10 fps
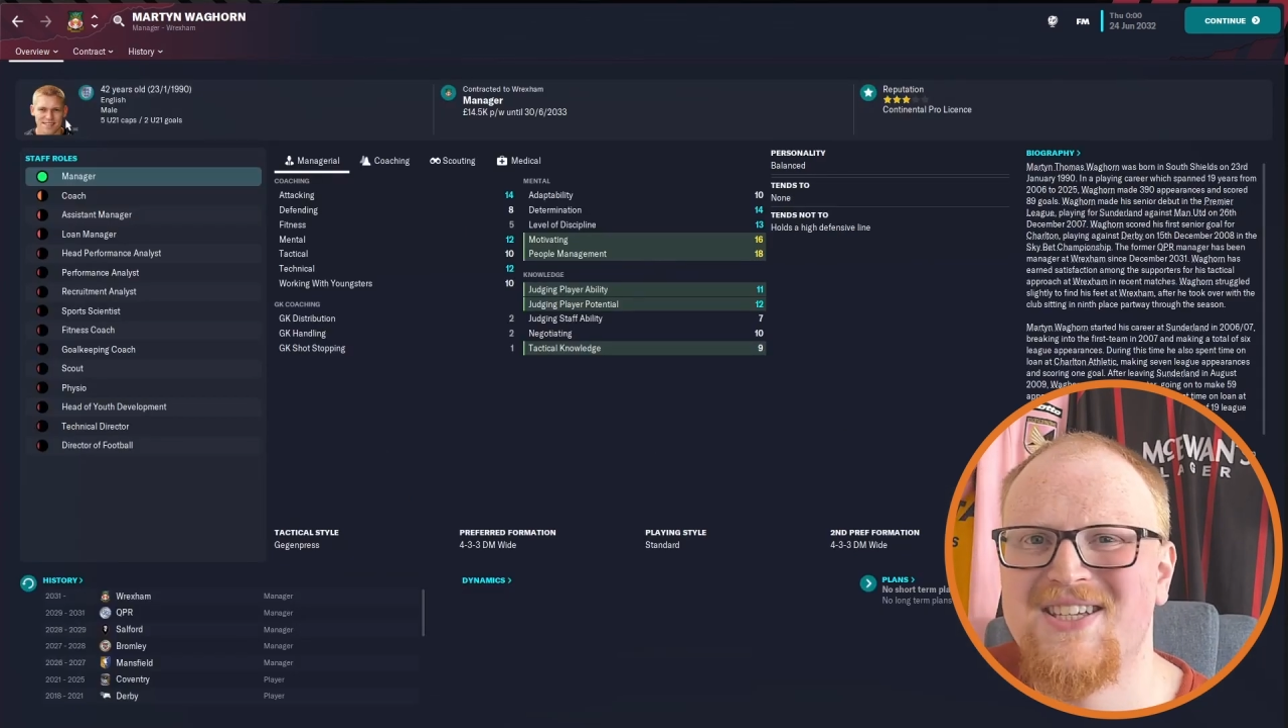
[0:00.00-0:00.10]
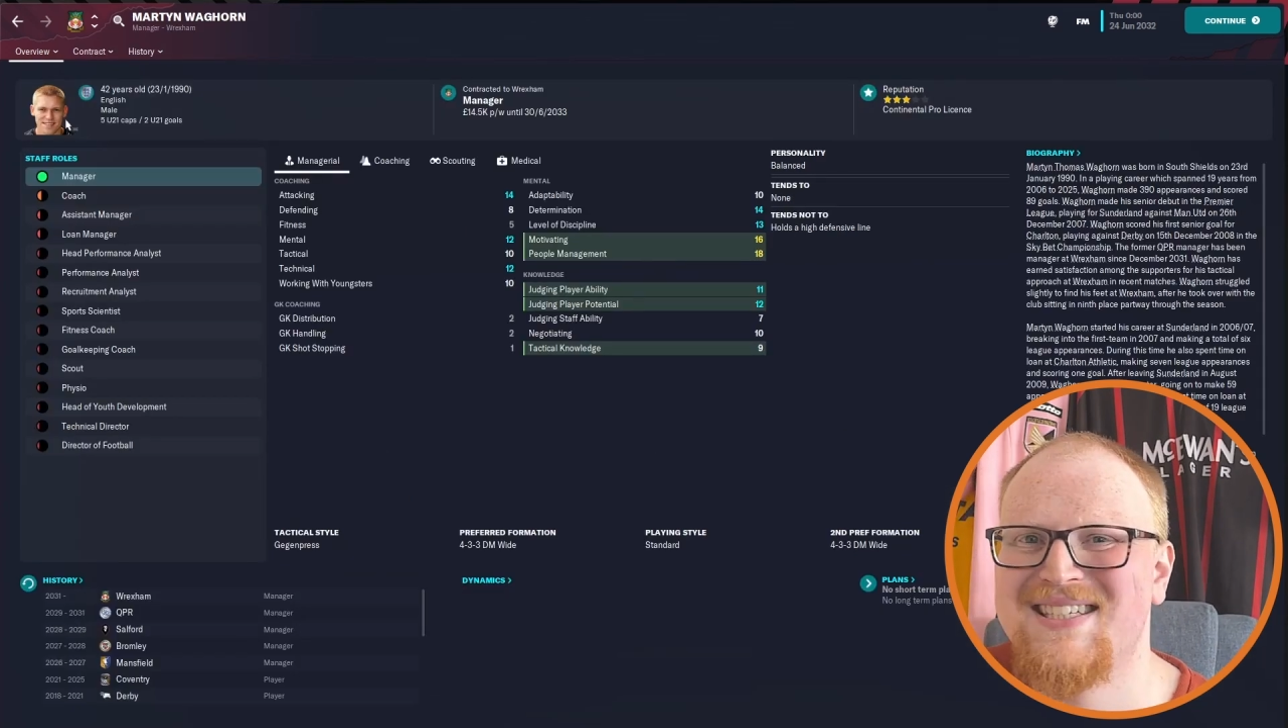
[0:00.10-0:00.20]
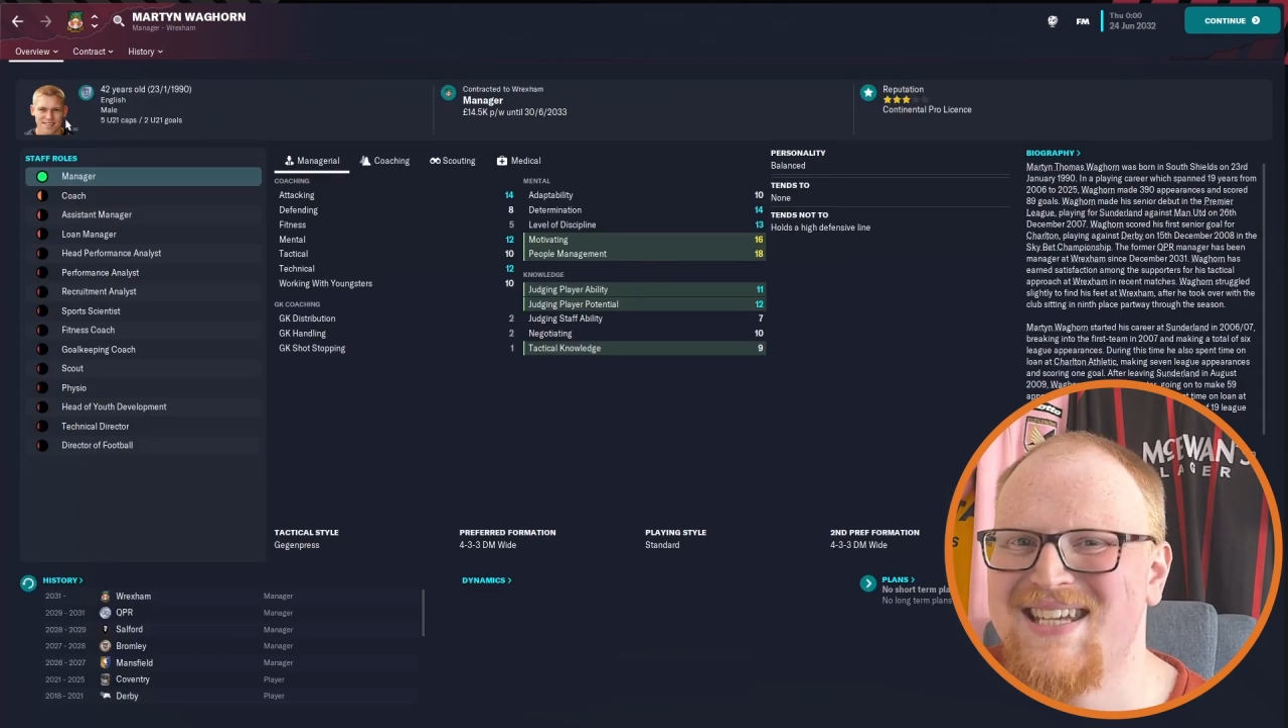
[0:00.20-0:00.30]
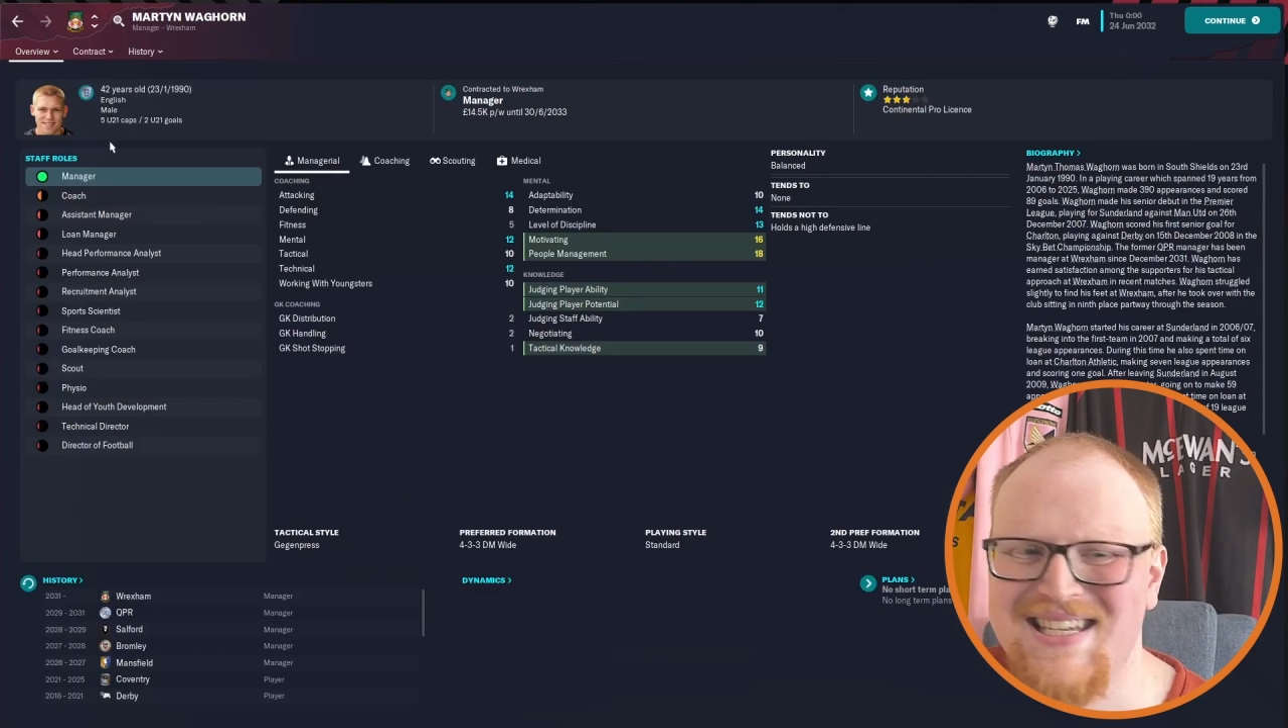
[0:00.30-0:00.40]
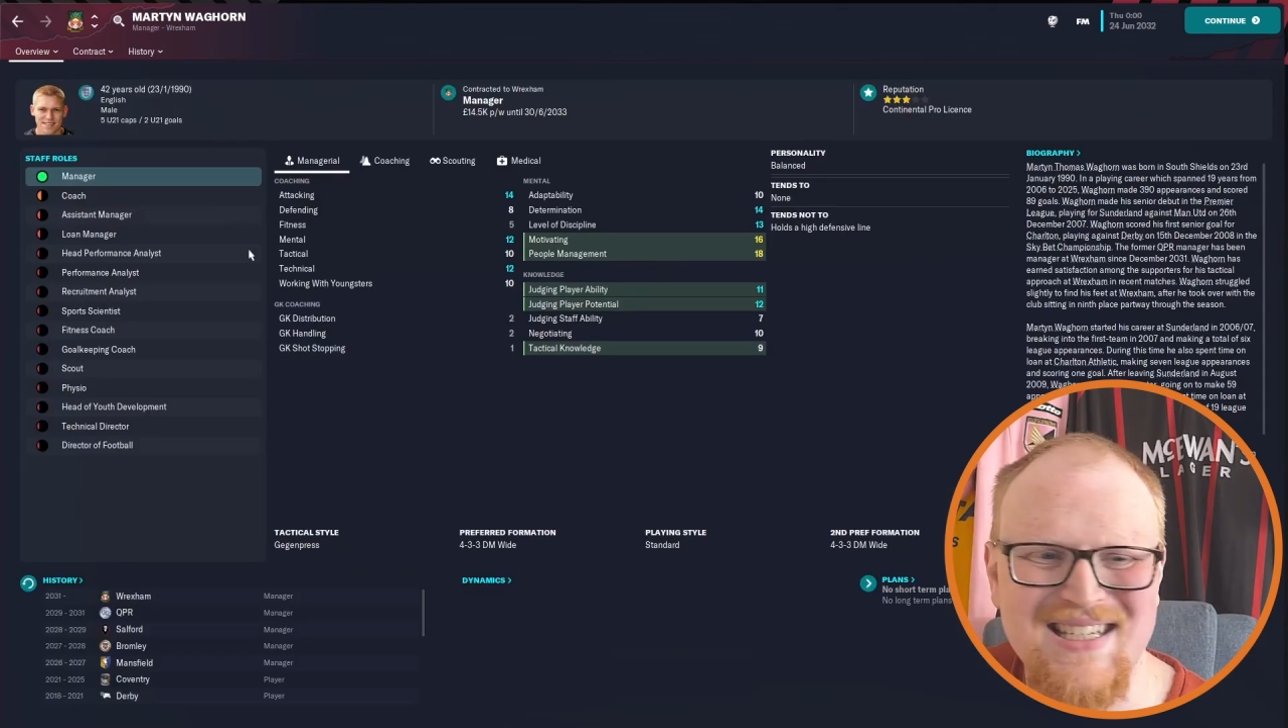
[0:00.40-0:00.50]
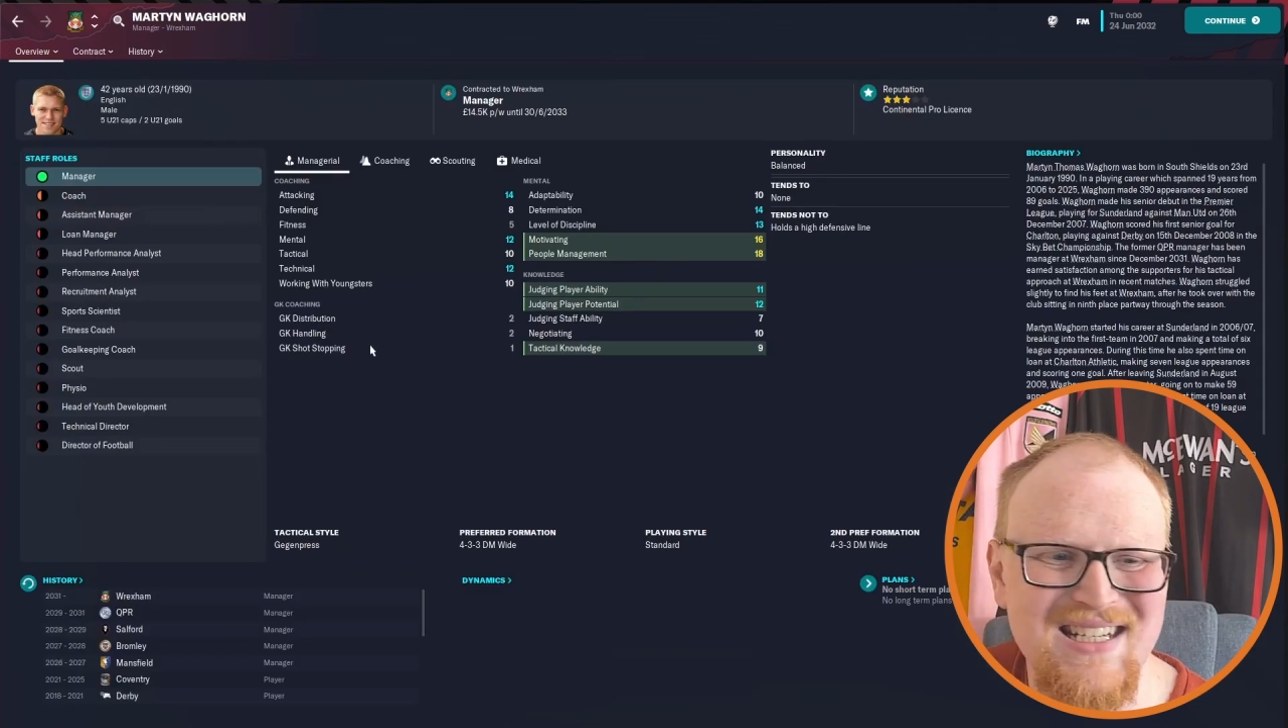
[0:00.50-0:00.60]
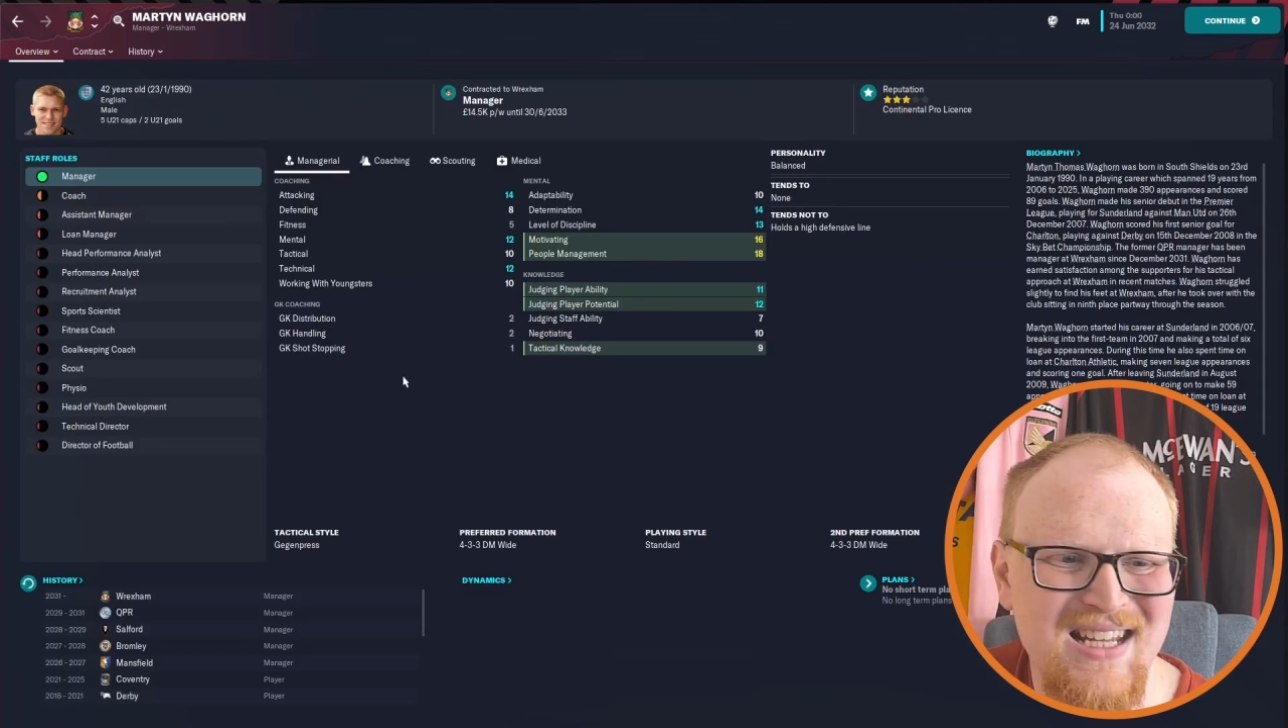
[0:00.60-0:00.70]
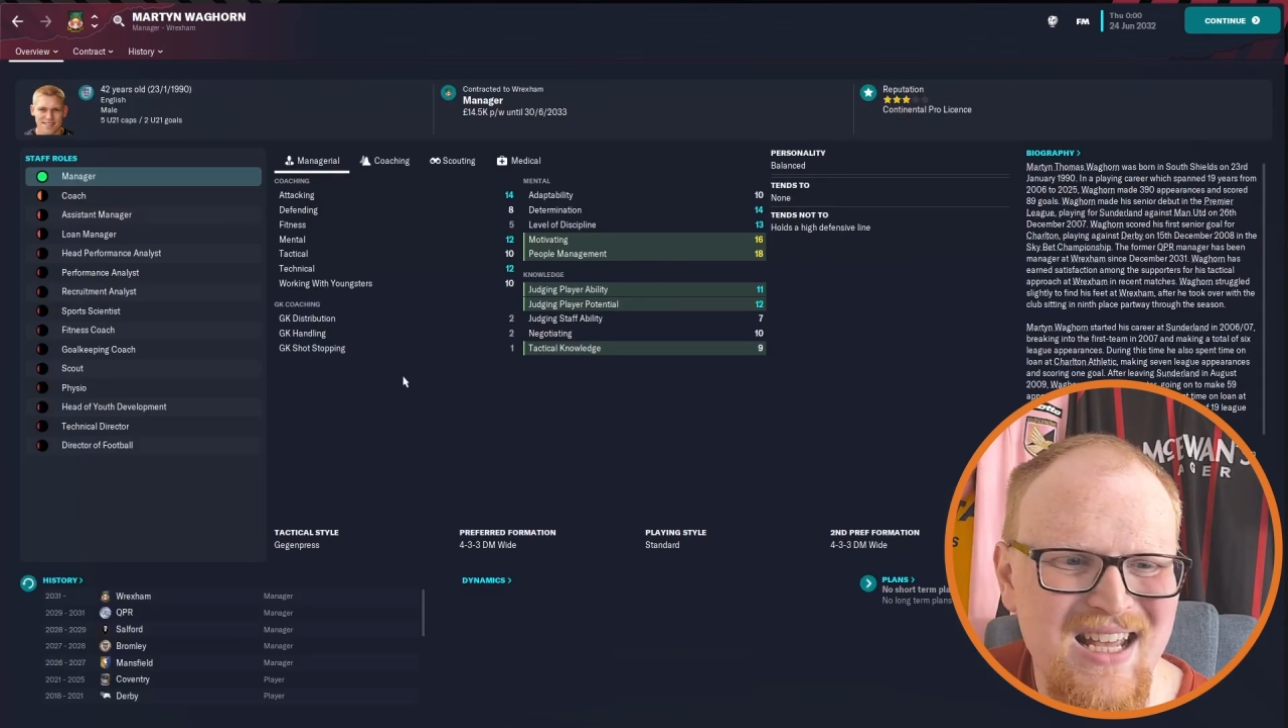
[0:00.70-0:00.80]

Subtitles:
a season.